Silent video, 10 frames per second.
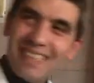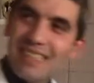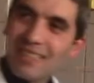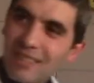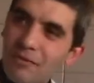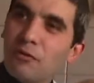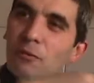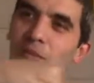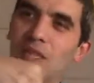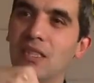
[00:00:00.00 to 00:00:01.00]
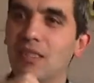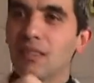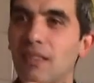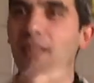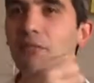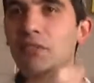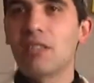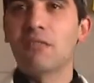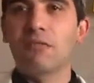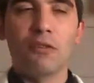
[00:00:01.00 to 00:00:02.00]
is deformed. Nerve is
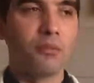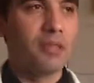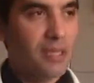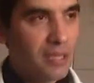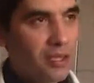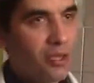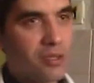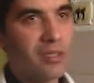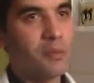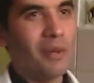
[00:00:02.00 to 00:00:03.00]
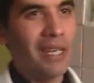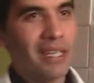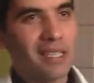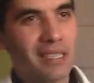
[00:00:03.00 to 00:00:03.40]
deformed. It causes pain,